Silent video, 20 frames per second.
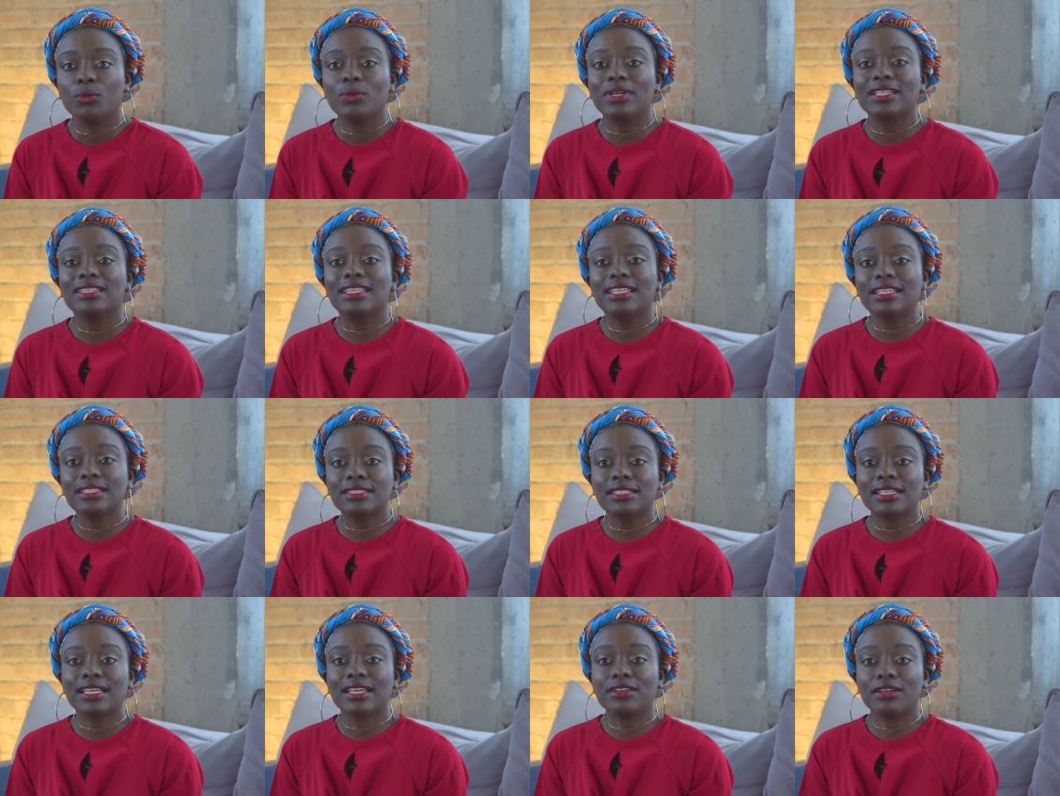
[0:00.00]
With
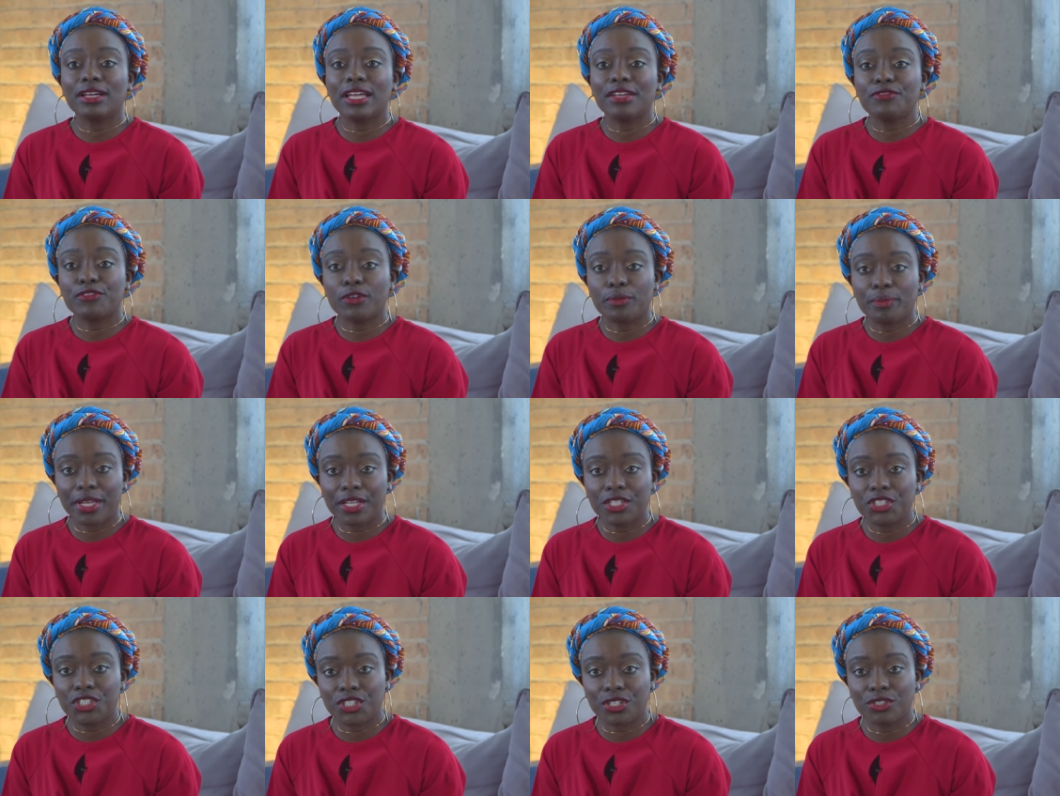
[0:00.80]
this
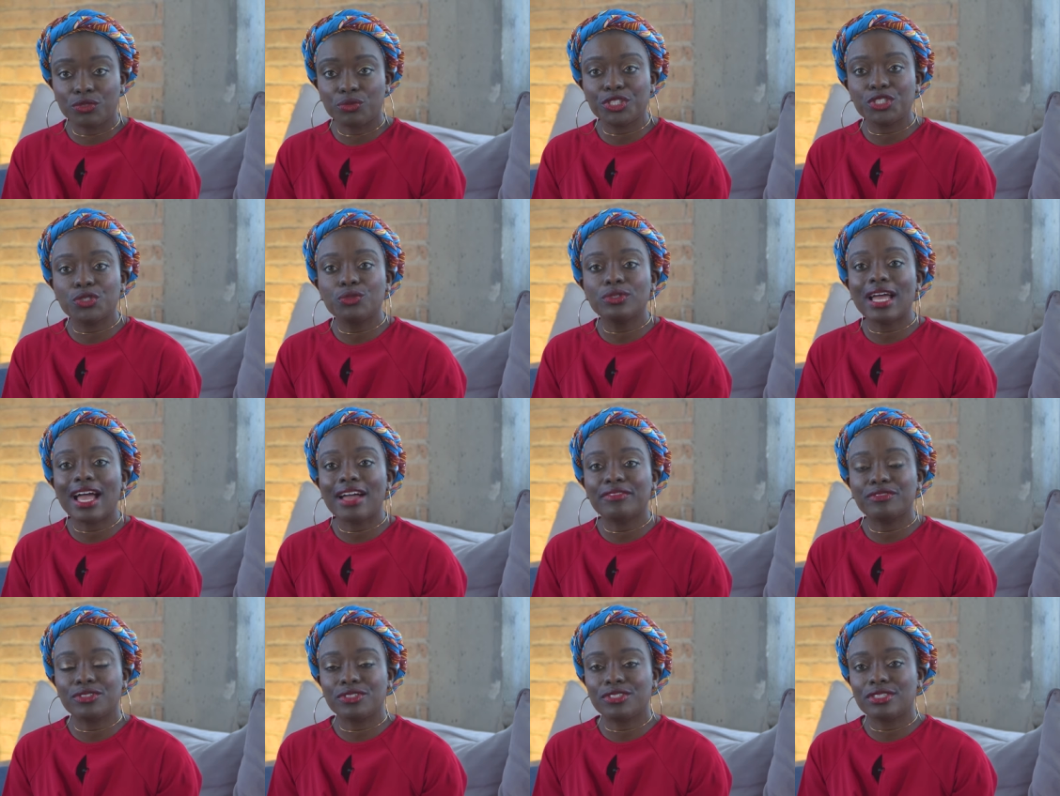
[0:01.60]
information, we don't
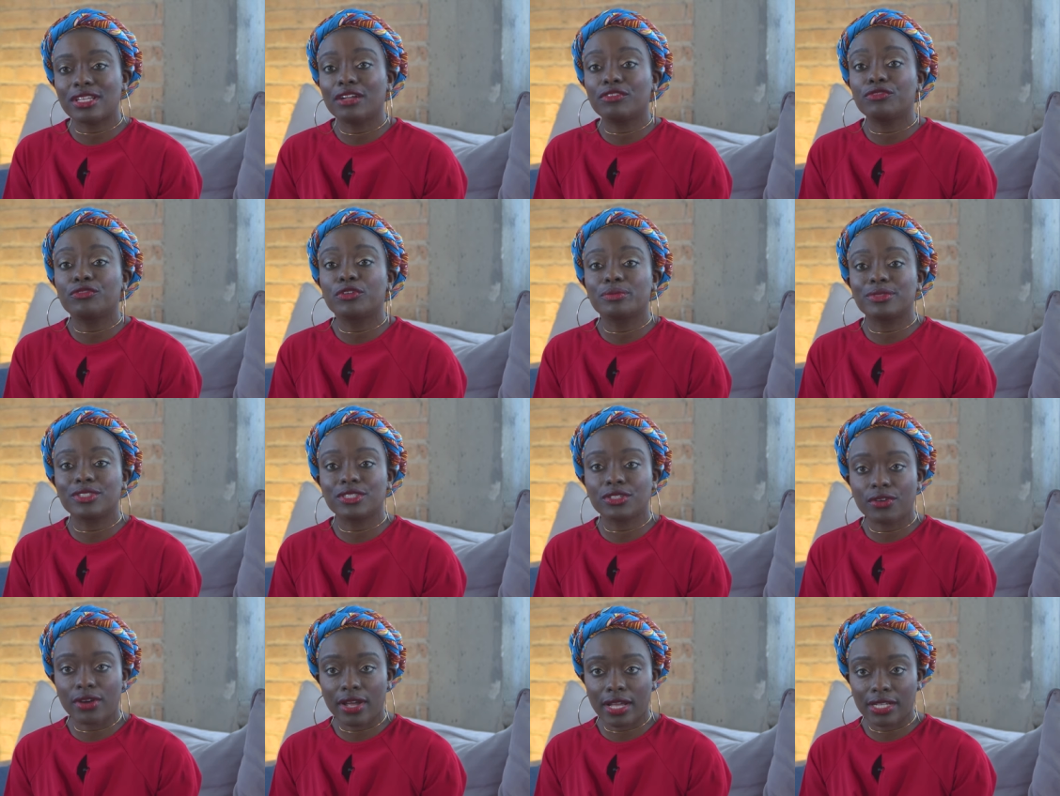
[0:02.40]
have to start from
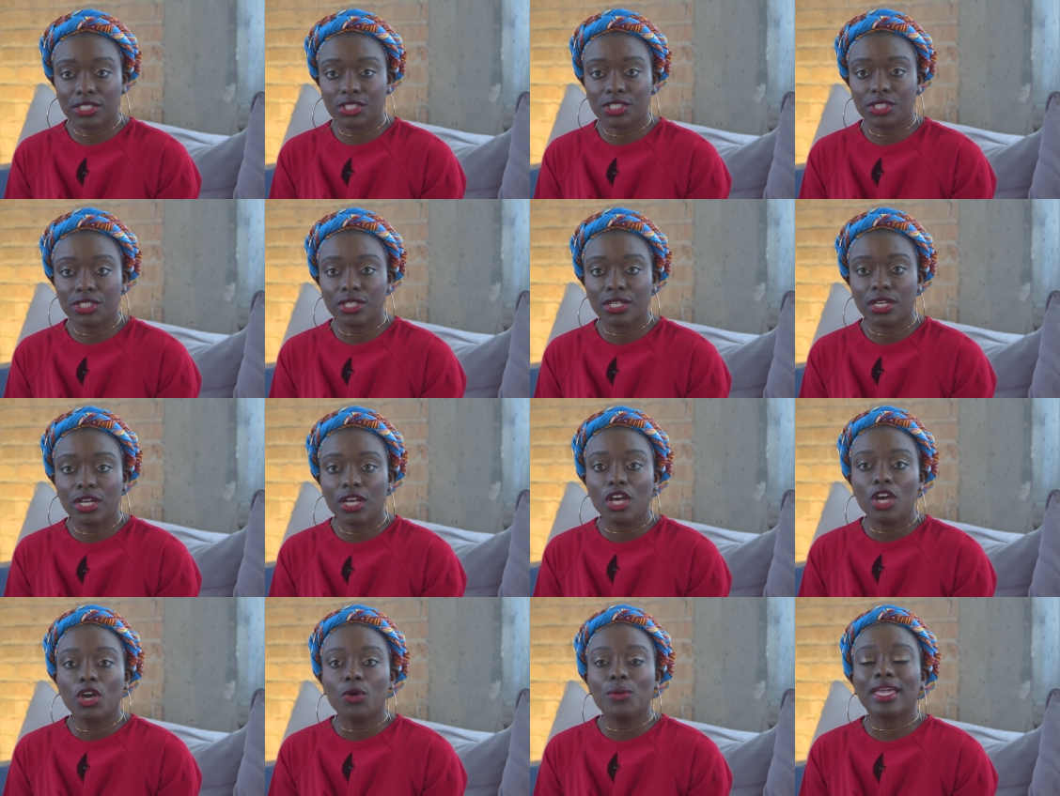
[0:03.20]
scratch.
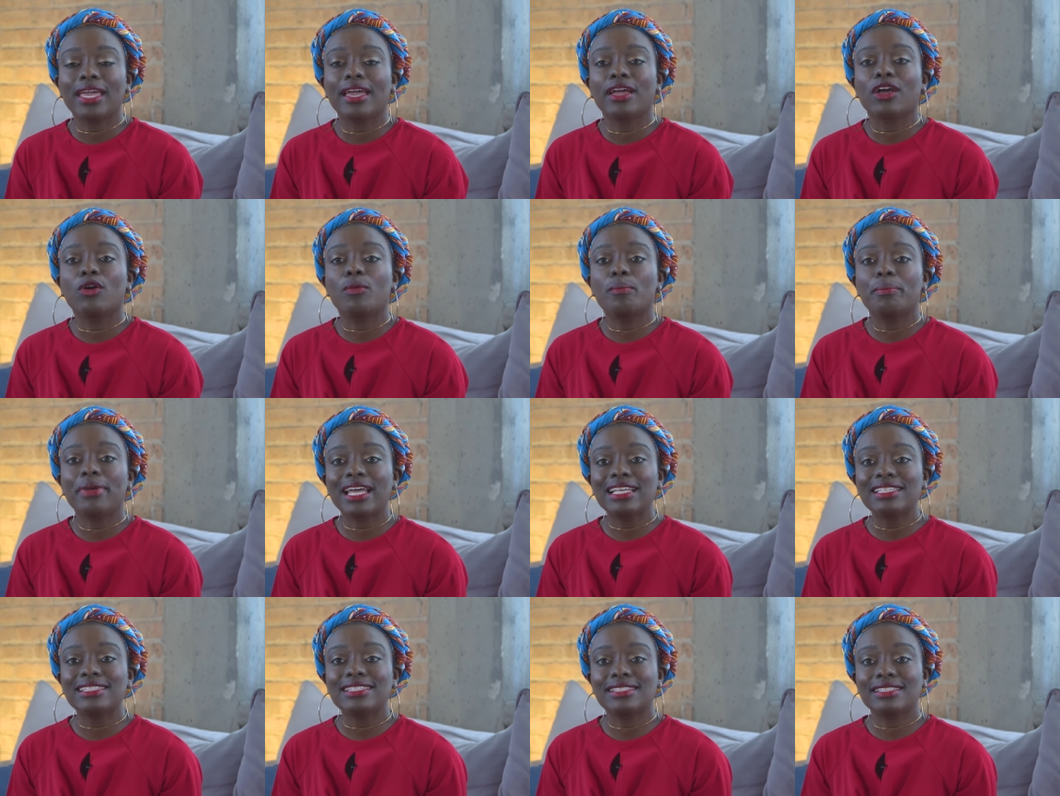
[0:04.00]
We can
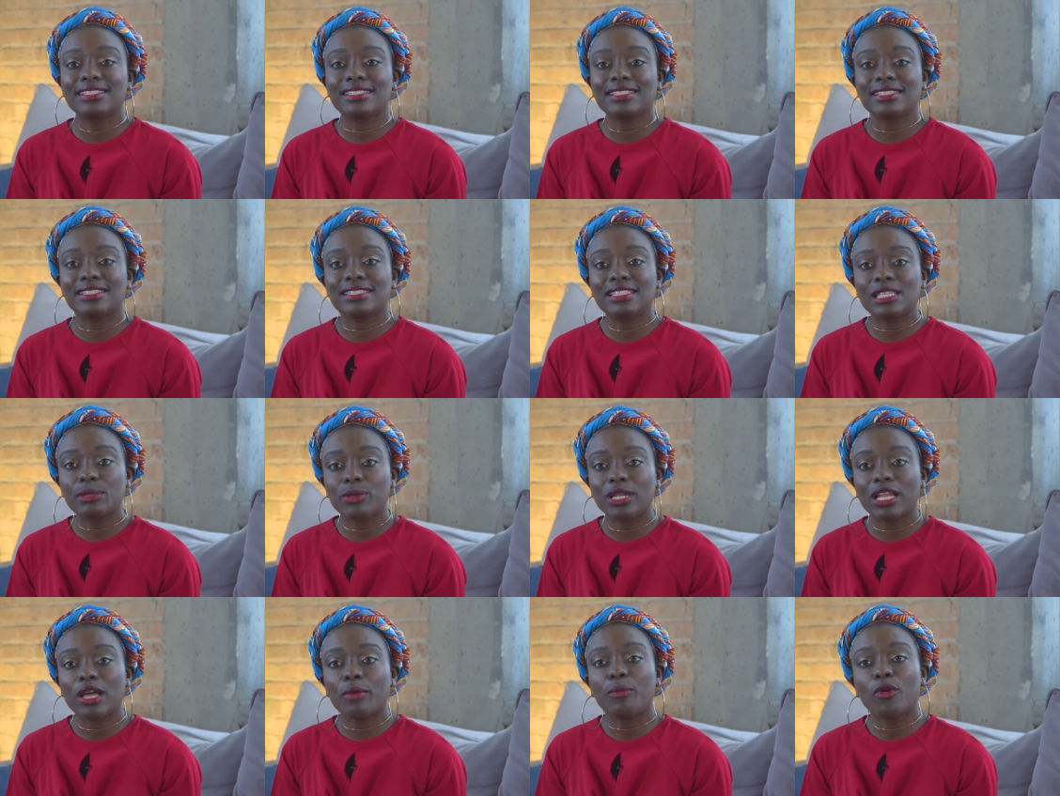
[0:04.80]
compare cities in
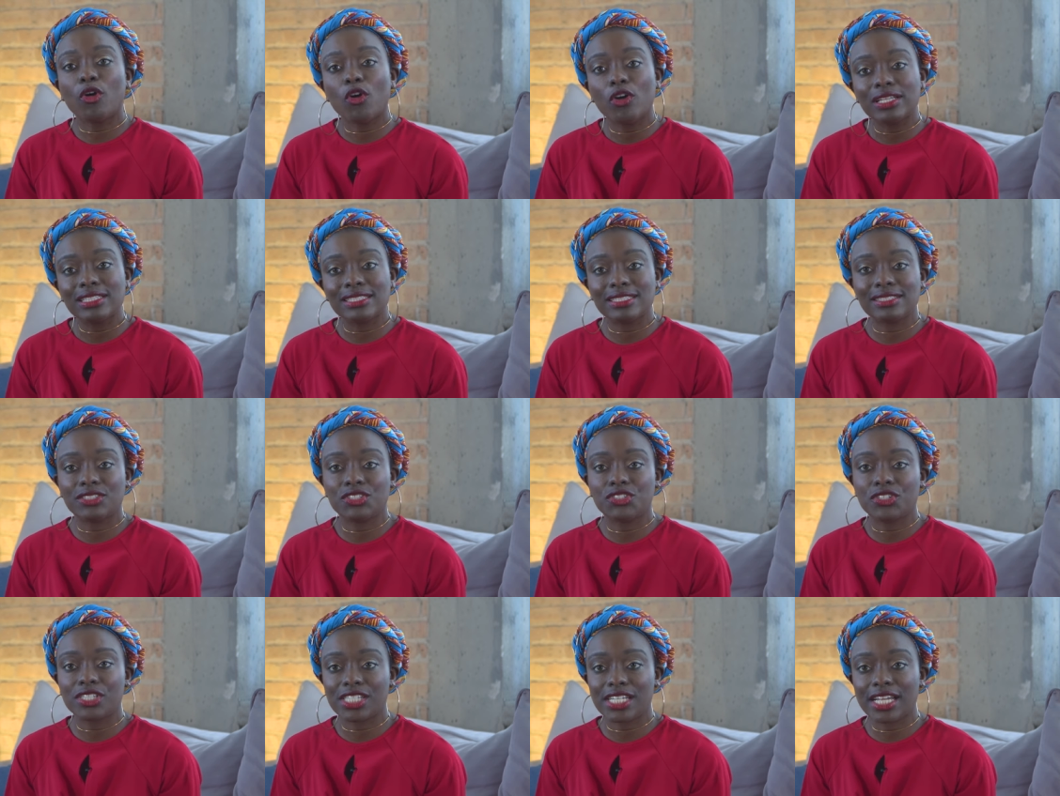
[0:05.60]
similar points in the
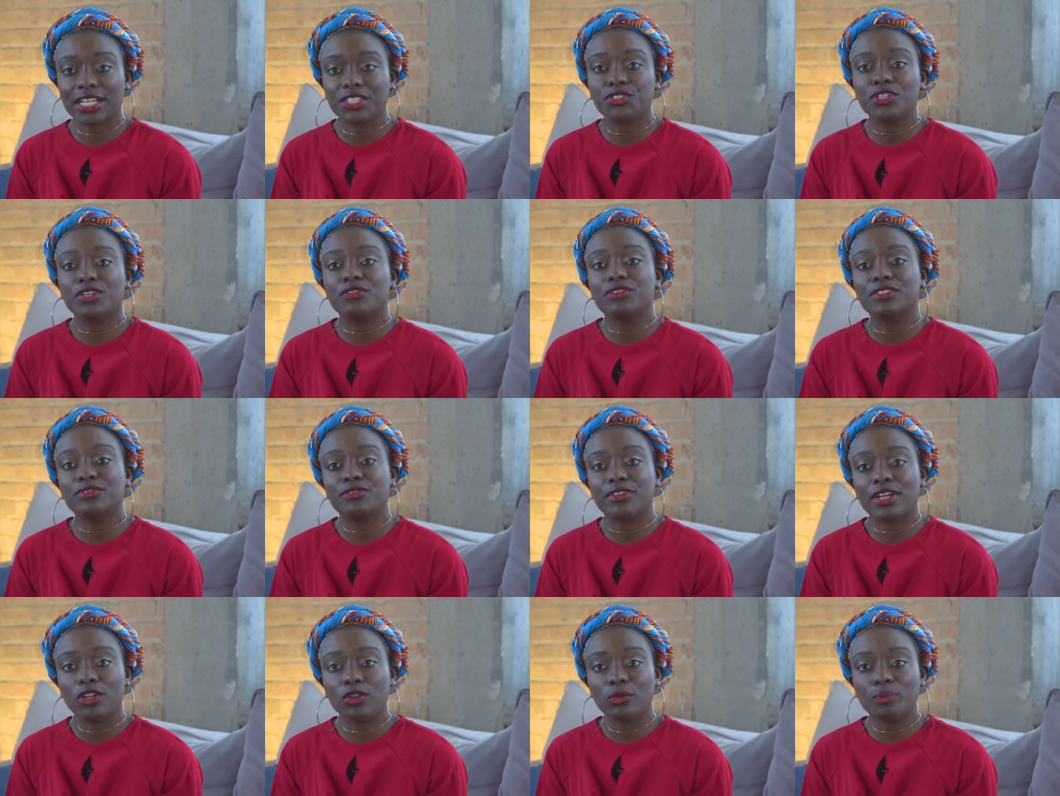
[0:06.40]
trajectory of
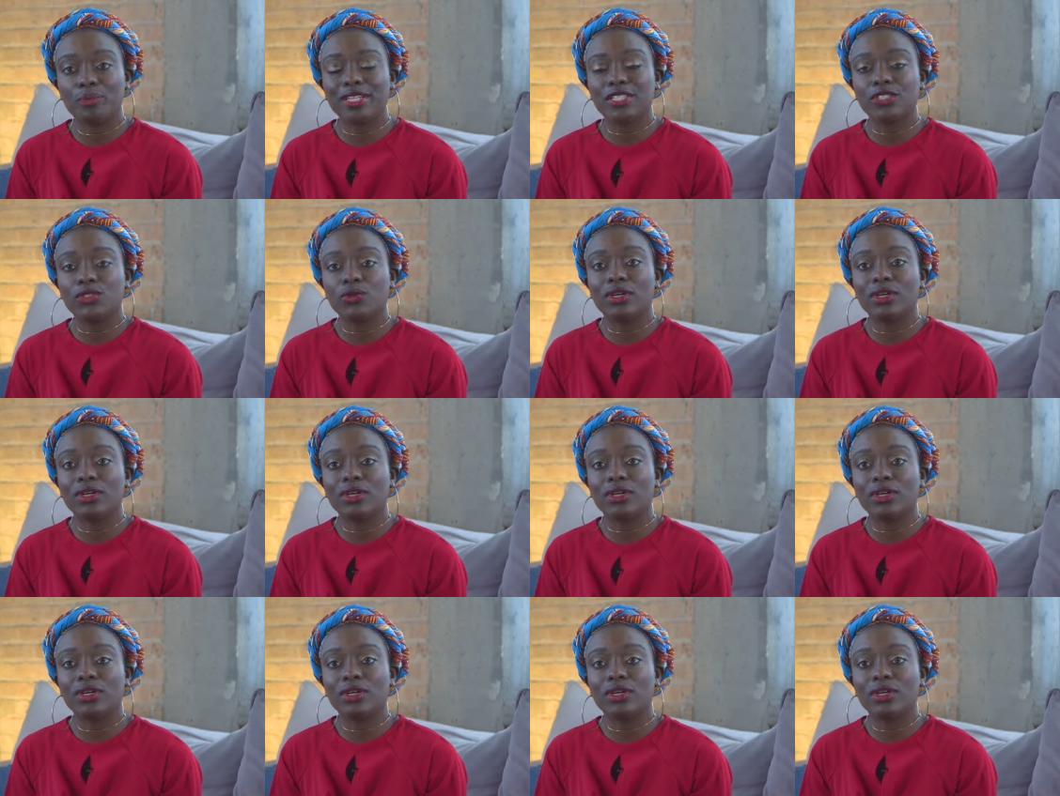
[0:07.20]
development